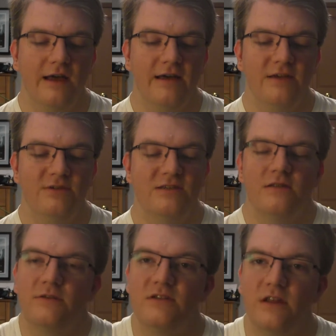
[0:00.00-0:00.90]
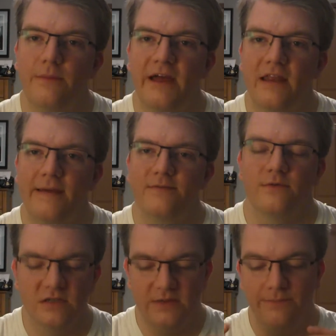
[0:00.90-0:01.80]
He was in the Planet of the Apes
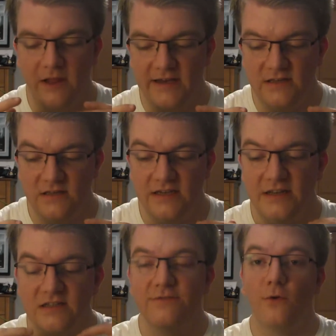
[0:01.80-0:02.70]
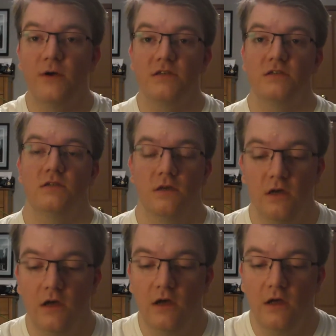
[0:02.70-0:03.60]
movies. He does the voice
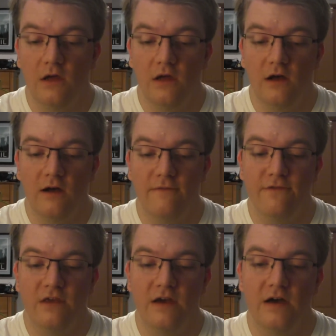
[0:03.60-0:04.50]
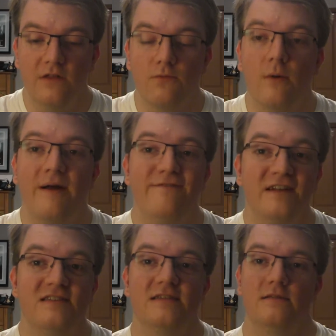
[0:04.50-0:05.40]
of the robot
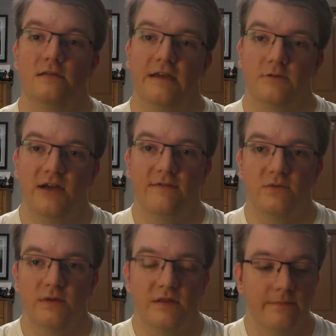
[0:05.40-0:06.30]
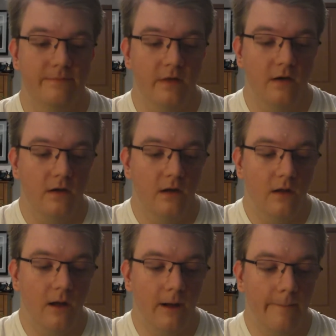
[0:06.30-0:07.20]
Vincent that travels with them.
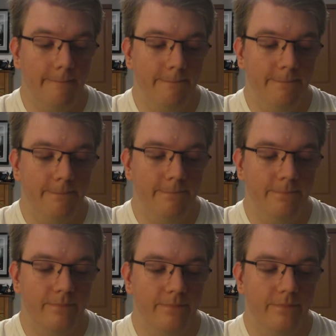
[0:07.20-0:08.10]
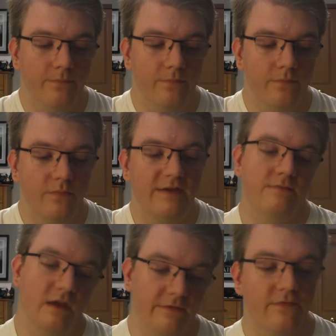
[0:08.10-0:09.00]

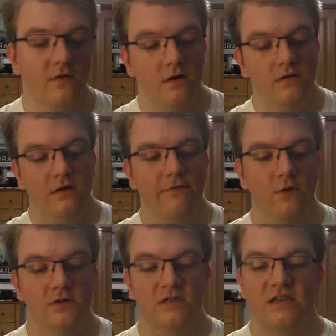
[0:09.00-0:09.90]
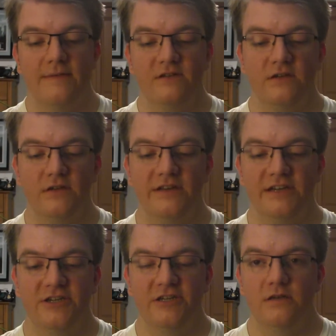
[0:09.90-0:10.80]
And of course the tape's in good
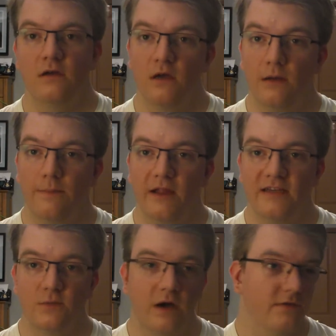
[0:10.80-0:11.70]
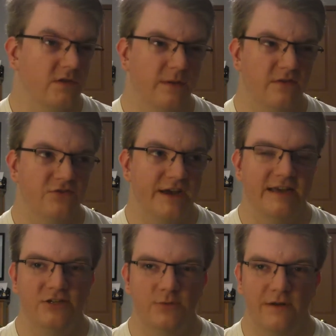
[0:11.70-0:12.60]
condition, plays well. There's a bit of a
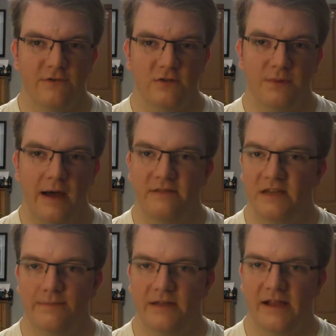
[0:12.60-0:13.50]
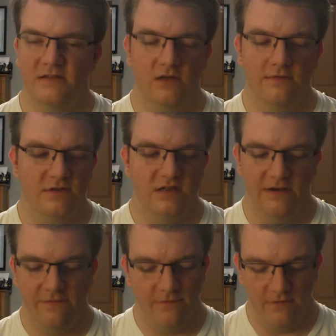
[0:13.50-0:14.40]
tracking issue when I first popped it in, but that solved
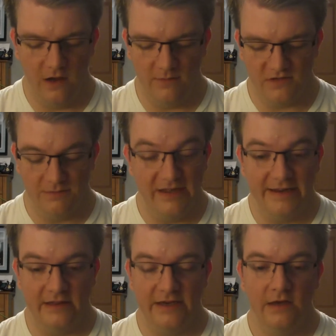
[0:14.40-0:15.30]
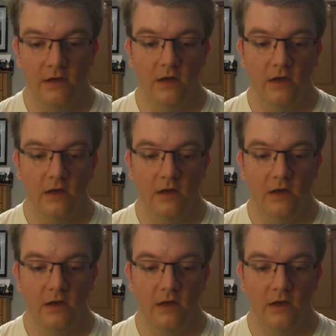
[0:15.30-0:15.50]
itself almost immediately.